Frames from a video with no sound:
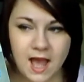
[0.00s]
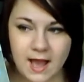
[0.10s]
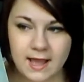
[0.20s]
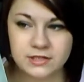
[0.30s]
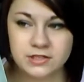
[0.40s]

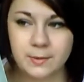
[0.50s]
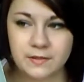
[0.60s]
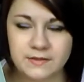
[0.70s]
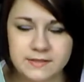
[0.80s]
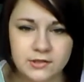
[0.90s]
I actually
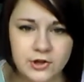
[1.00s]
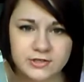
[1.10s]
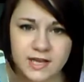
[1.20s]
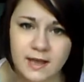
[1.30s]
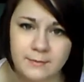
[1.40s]
bought this a long
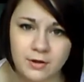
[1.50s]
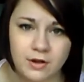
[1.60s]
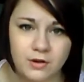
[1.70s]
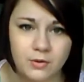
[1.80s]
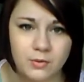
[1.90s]
time
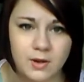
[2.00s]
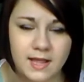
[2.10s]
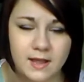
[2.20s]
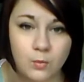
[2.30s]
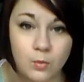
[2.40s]
ago
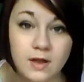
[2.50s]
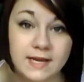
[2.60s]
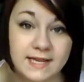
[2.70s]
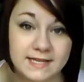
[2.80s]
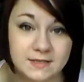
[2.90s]

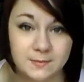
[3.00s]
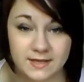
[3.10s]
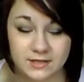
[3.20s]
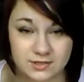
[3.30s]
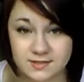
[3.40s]
wanting it to
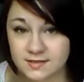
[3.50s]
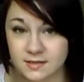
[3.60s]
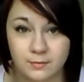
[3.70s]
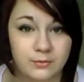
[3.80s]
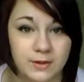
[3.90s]
be just a
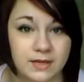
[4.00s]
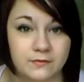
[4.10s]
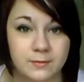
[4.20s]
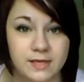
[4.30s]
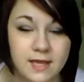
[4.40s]
summer
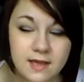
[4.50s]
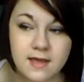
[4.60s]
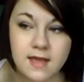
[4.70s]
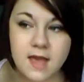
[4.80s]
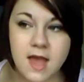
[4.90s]
read for me,
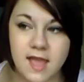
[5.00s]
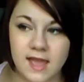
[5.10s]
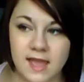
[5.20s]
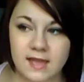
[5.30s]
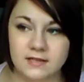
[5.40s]

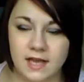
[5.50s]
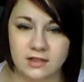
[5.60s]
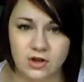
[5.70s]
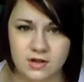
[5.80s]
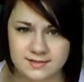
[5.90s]
and I
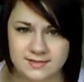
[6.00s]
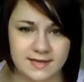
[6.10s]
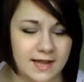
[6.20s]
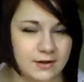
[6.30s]
lost it.